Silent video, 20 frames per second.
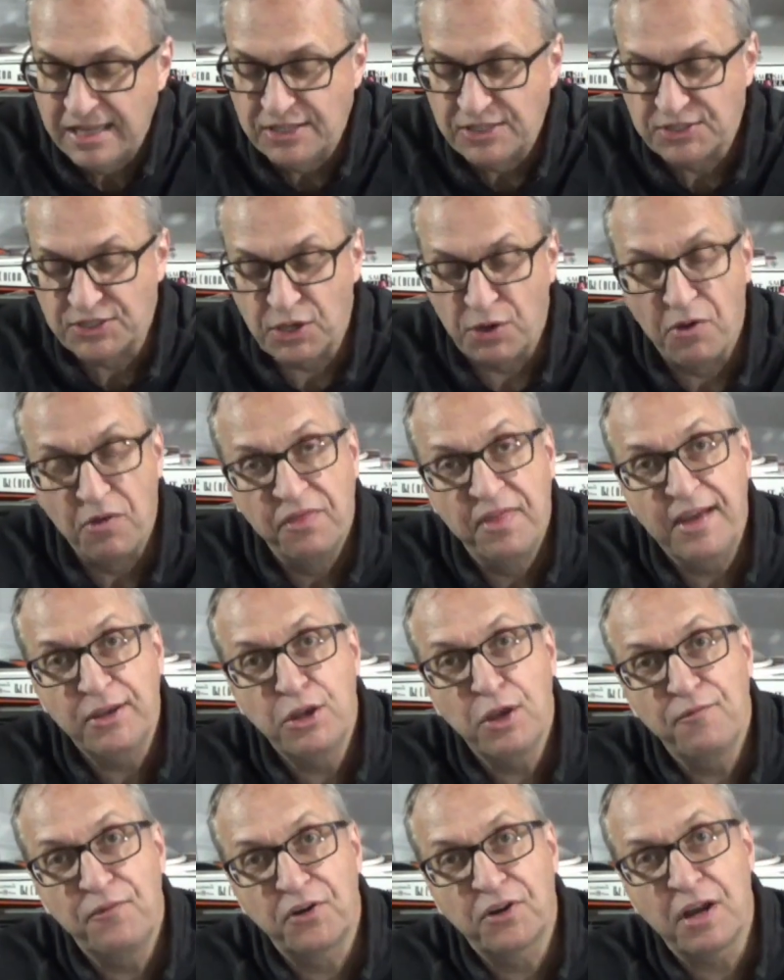So
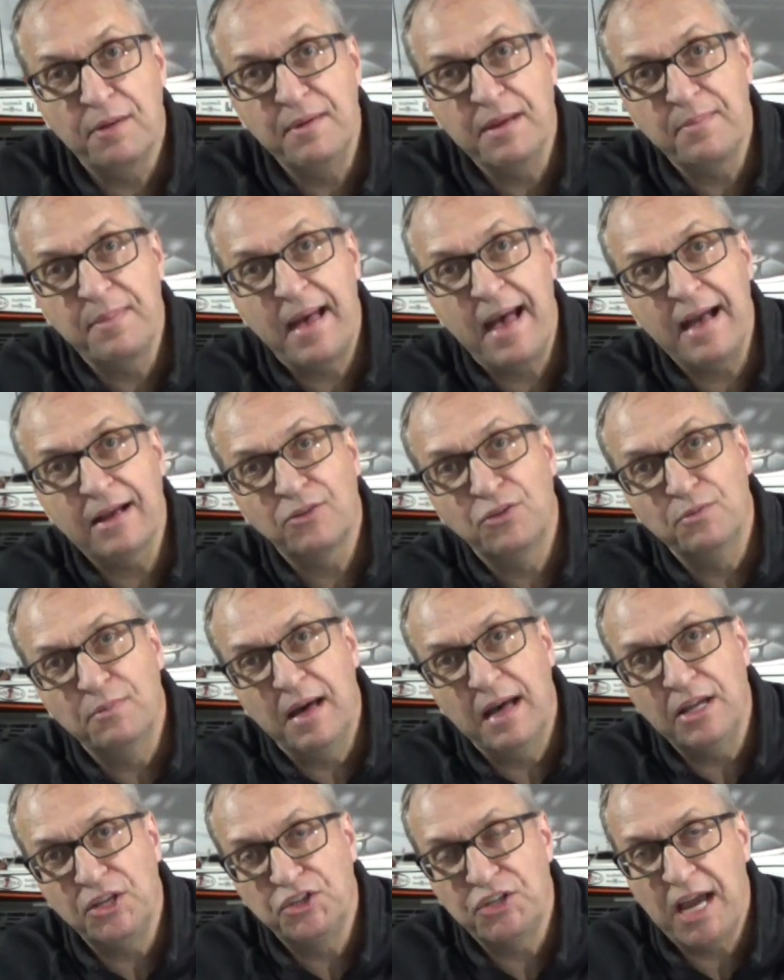thank you for coming back to
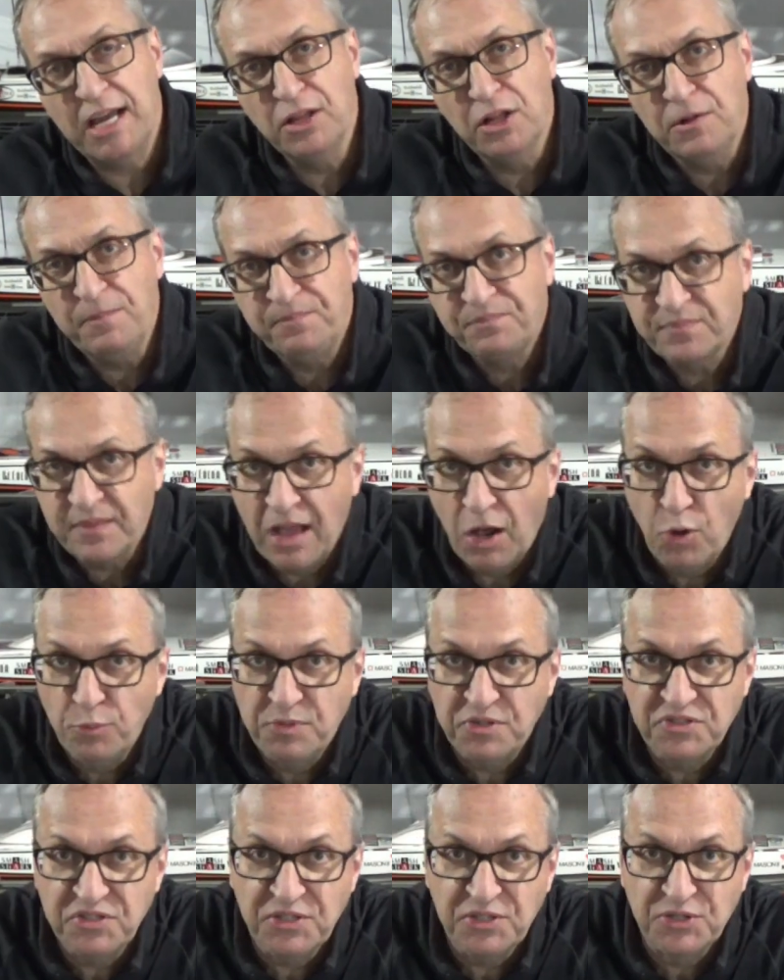my channel. I hope
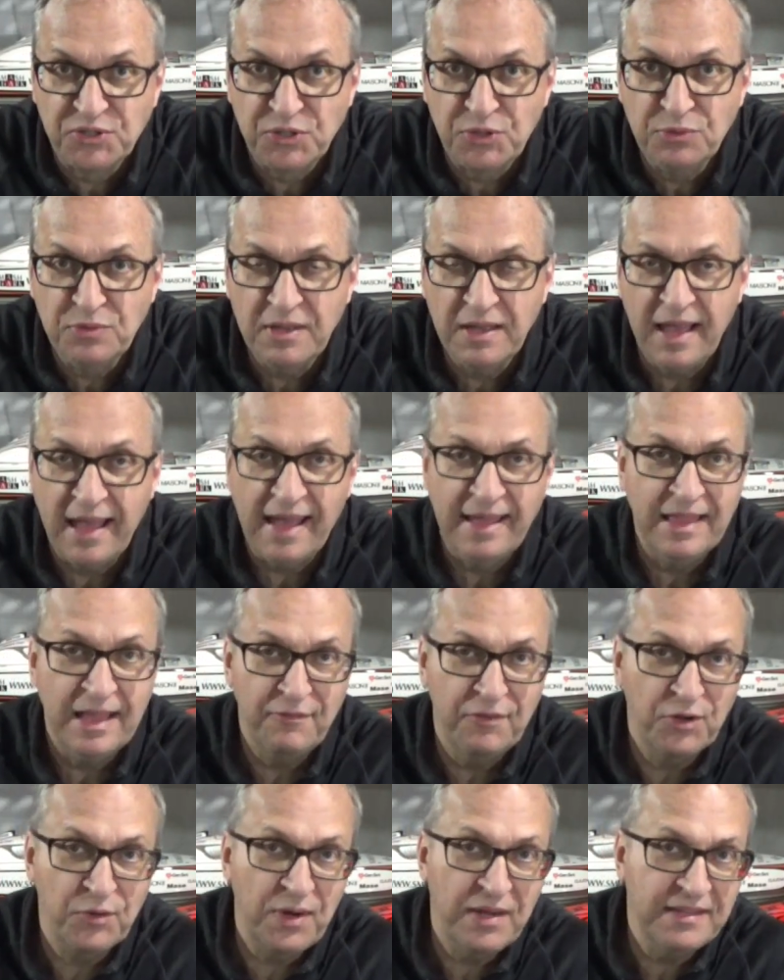to see you soon and
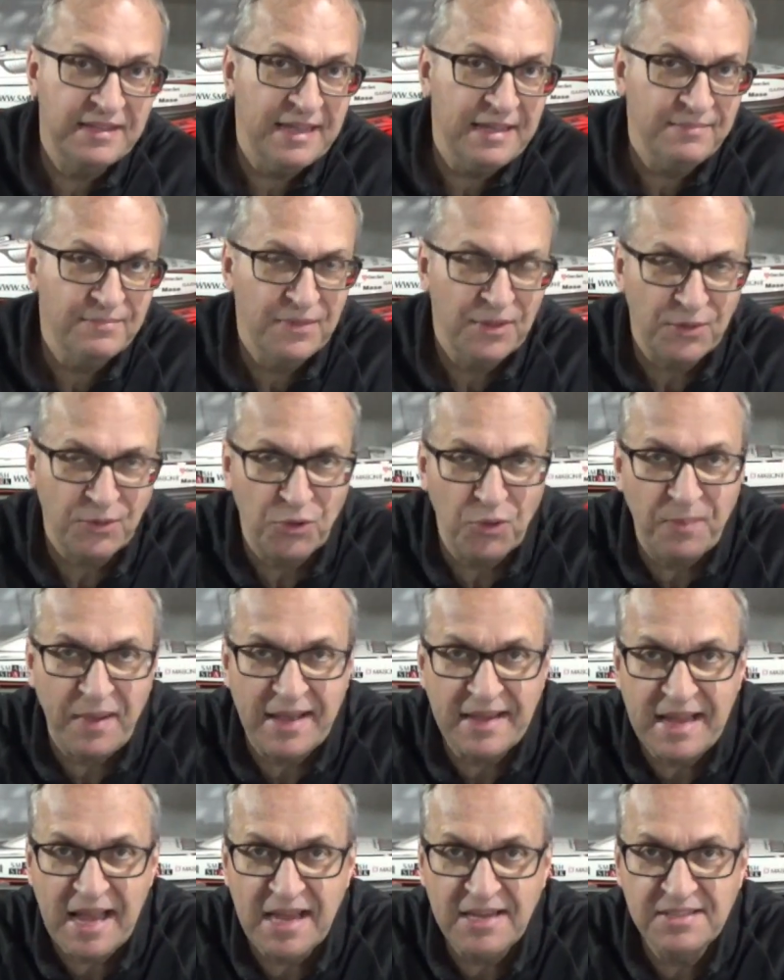have a great day.
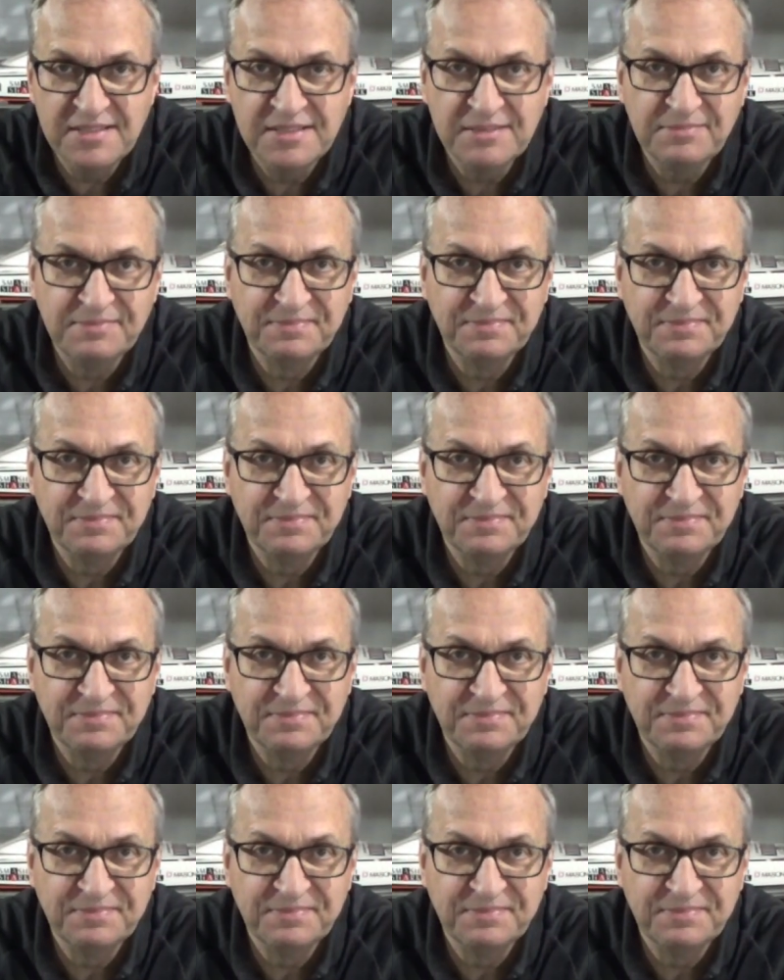Goodbye, guys.